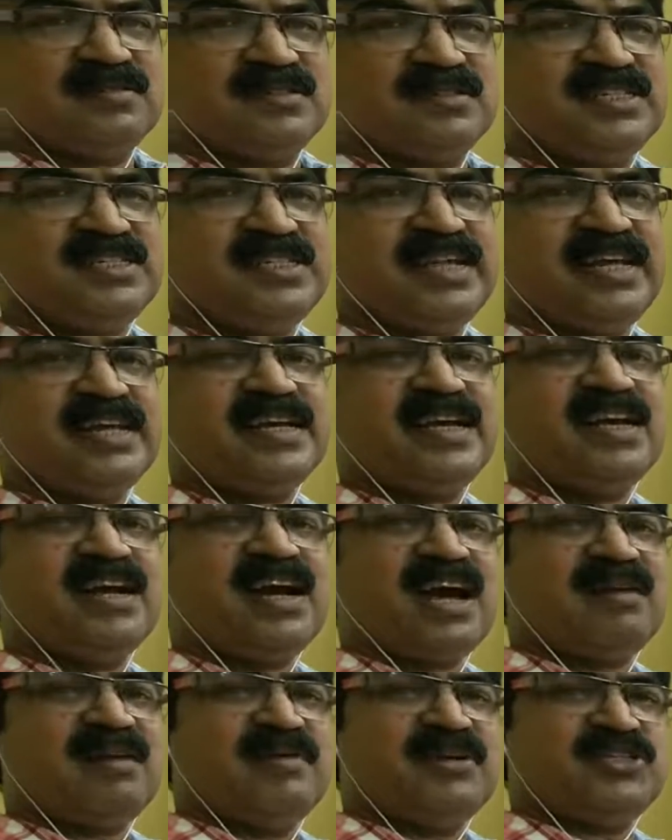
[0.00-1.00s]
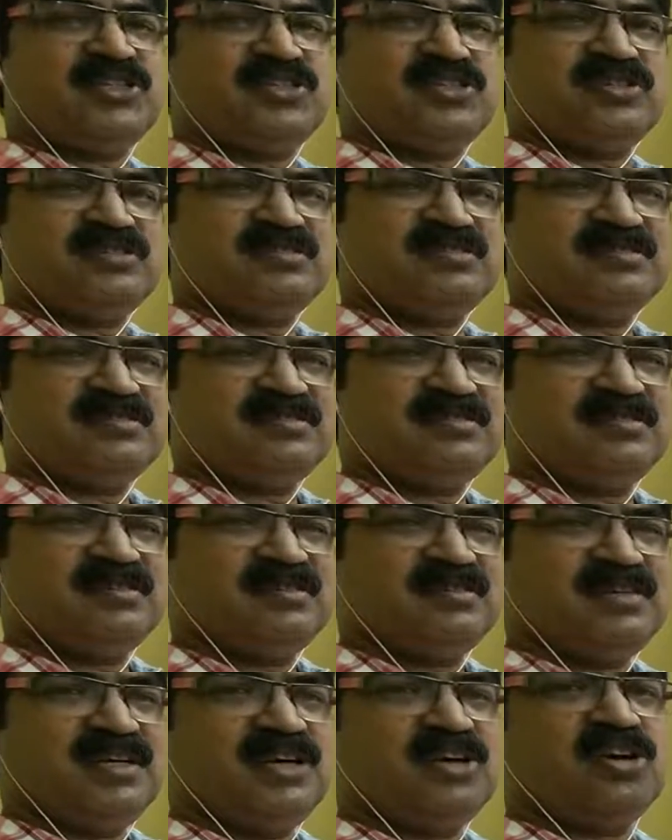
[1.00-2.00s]
Stinking garbage.
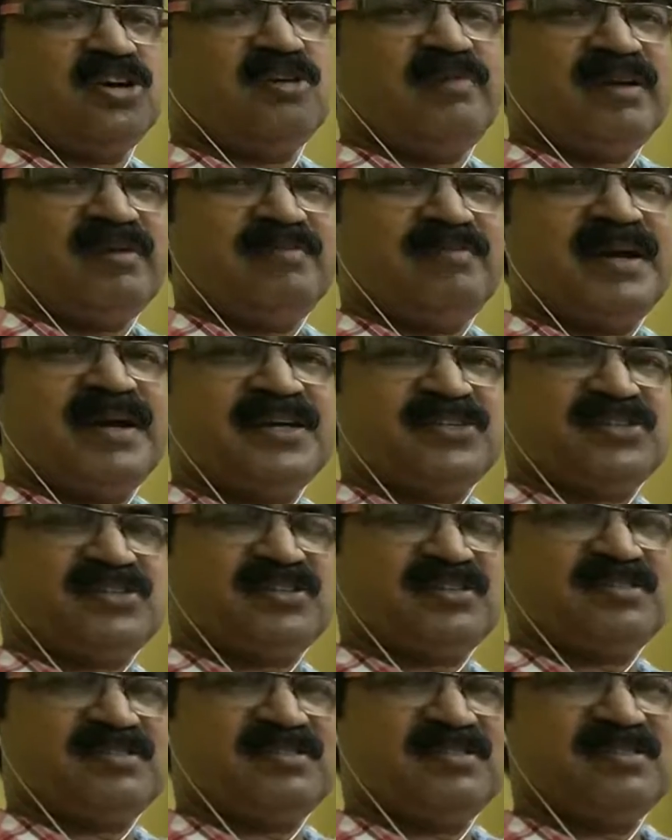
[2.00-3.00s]
Economic bads.